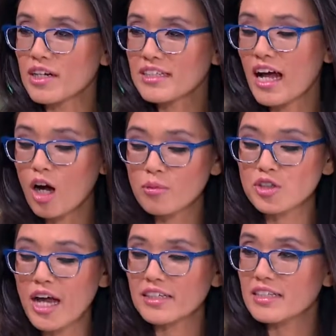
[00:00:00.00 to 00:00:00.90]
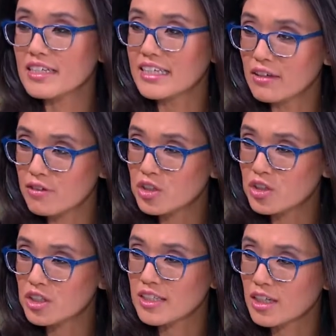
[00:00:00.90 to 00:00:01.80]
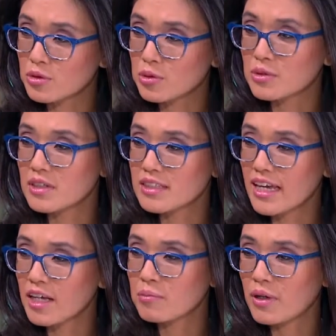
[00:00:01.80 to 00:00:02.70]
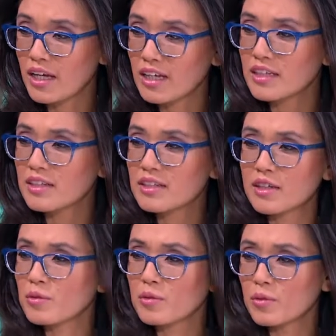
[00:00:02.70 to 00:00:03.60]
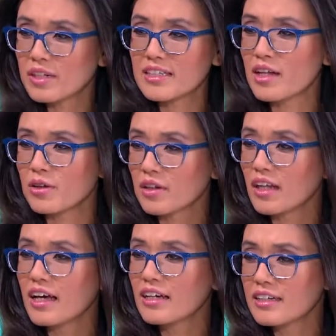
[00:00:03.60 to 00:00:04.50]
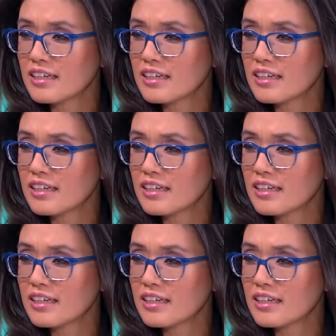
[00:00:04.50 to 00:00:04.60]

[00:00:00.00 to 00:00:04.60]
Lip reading: down, how much has he given to Ted Cruz's campaign? What does that look like?